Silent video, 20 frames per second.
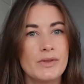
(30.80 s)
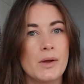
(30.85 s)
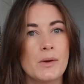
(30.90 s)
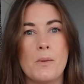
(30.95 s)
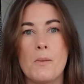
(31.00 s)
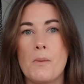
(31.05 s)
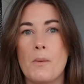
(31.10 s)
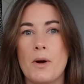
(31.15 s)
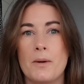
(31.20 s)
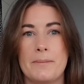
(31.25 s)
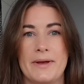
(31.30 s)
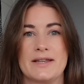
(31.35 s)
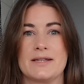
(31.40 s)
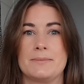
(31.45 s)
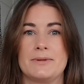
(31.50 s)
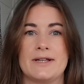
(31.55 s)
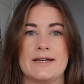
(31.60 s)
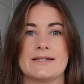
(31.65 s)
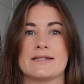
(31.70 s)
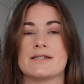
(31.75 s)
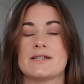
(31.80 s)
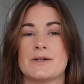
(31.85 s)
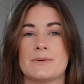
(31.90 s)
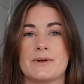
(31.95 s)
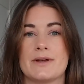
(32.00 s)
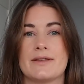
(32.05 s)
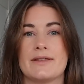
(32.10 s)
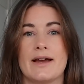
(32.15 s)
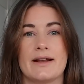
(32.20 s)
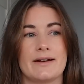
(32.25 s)
what better place to do
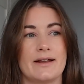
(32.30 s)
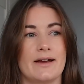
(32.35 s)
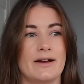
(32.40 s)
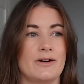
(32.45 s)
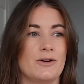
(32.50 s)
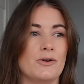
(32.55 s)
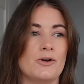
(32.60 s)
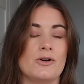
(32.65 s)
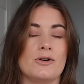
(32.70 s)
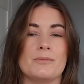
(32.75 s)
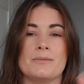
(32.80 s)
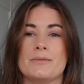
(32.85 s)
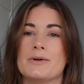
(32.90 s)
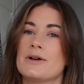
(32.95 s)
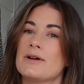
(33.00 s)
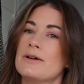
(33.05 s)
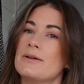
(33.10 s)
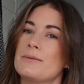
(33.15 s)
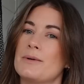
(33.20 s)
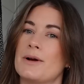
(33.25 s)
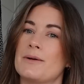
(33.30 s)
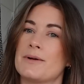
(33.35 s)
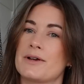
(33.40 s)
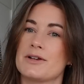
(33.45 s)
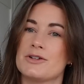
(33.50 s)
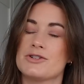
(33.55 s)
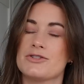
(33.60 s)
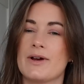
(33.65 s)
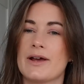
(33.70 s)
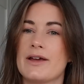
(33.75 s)
it than at home, where we
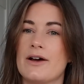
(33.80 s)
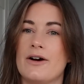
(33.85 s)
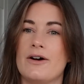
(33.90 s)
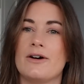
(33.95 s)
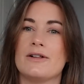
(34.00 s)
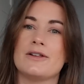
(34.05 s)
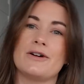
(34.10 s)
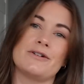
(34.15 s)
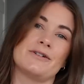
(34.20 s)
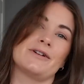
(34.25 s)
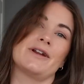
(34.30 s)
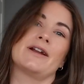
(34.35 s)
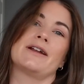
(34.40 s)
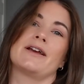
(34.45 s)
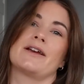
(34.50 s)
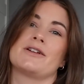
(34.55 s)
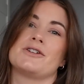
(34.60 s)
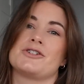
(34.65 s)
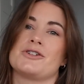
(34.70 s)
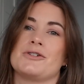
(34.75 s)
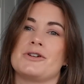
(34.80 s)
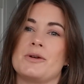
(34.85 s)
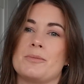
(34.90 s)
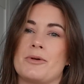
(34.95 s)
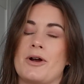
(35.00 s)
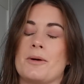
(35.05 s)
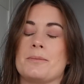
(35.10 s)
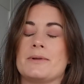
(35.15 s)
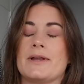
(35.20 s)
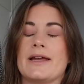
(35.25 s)
can try it all on and I can show you
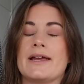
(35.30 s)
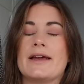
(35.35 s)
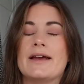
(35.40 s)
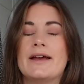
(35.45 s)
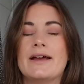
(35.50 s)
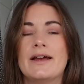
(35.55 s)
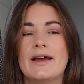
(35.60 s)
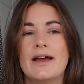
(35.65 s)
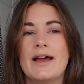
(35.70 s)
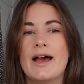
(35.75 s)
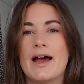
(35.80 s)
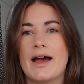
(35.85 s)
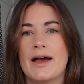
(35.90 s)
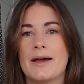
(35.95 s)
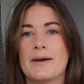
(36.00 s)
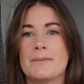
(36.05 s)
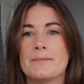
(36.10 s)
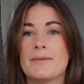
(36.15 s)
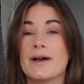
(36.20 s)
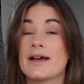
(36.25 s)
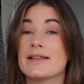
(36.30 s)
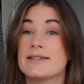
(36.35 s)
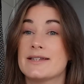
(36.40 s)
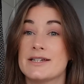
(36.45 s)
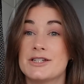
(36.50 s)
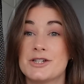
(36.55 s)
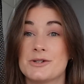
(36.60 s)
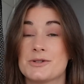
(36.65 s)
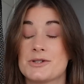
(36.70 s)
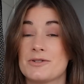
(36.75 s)
properly. I
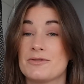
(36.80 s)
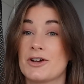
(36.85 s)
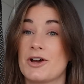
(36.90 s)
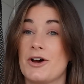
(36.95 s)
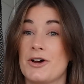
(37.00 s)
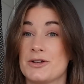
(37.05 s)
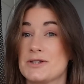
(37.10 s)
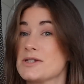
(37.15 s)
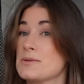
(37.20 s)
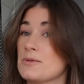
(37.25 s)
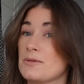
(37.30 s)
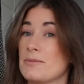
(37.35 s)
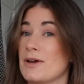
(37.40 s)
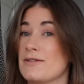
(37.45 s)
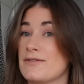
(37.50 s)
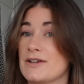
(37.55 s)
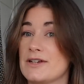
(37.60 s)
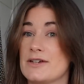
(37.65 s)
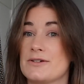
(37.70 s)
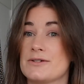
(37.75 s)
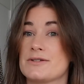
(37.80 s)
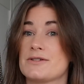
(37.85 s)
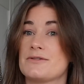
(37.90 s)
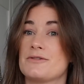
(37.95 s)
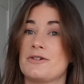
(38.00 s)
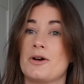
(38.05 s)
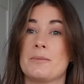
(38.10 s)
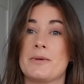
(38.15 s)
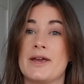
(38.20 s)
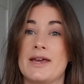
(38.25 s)
did used to record some of my videos
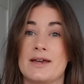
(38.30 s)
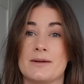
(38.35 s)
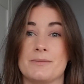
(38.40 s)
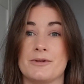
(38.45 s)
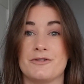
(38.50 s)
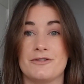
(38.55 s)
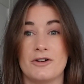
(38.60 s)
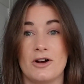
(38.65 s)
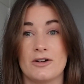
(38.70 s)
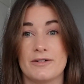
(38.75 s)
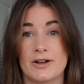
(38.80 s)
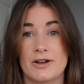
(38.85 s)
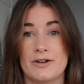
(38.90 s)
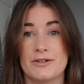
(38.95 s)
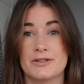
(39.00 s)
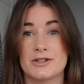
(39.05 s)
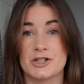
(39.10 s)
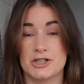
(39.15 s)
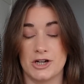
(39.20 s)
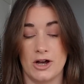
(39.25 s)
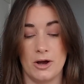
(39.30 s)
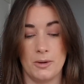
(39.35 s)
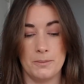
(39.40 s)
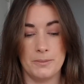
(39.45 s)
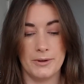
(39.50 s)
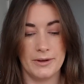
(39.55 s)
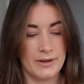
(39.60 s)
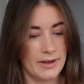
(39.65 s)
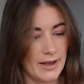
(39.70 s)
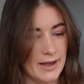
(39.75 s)
from here before I got the
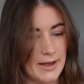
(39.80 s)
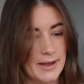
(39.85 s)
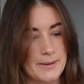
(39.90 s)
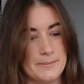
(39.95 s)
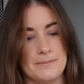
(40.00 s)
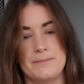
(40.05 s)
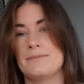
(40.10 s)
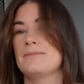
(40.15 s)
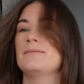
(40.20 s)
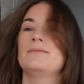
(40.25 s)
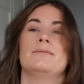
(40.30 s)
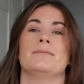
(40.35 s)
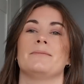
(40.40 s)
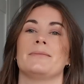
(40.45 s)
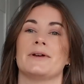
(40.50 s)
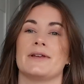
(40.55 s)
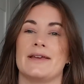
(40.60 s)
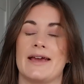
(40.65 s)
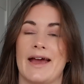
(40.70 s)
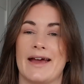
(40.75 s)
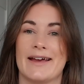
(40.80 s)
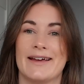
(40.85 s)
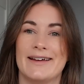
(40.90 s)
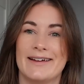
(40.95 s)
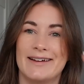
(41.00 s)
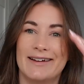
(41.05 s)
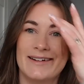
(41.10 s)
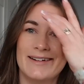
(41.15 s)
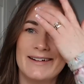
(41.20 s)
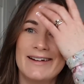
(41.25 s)
shop. But yeah,
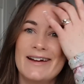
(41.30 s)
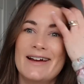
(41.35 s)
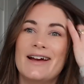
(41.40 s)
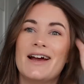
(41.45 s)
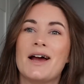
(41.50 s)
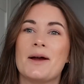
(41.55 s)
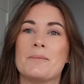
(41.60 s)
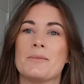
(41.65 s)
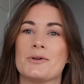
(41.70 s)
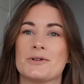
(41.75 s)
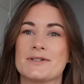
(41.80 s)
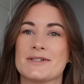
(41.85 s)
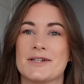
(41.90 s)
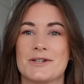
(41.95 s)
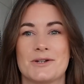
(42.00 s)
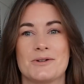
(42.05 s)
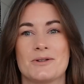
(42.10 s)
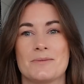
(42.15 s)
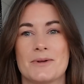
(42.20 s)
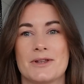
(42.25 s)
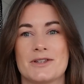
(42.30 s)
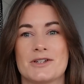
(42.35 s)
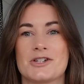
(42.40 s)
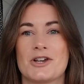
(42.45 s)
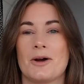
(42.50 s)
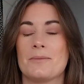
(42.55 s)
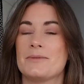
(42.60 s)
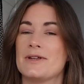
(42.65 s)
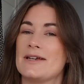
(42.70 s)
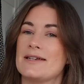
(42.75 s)
I mostly do them in the
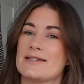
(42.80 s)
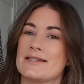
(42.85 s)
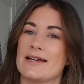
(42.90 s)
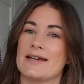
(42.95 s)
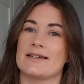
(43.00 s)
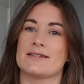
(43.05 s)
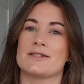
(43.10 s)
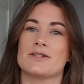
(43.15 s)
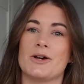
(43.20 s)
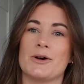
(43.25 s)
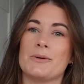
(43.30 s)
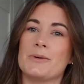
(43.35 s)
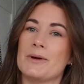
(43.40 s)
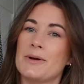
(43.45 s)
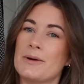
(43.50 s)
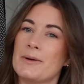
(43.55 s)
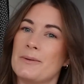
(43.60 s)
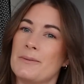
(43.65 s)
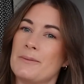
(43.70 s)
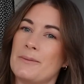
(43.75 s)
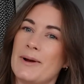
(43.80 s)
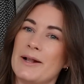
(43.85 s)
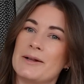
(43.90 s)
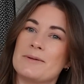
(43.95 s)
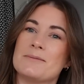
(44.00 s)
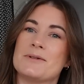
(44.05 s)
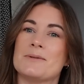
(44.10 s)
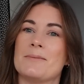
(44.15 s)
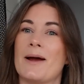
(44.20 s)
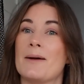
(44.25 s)
shop these days, so
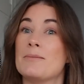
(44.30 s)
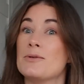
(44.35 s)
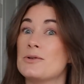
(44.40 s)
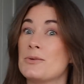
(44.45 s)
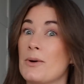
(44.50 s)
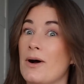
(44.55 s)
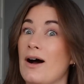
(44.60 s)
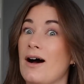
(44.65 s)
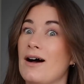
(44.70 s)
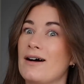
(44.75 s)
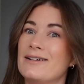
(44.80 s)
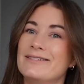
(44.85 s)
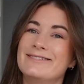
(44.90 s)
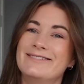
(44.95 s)
welcome to my boudoir.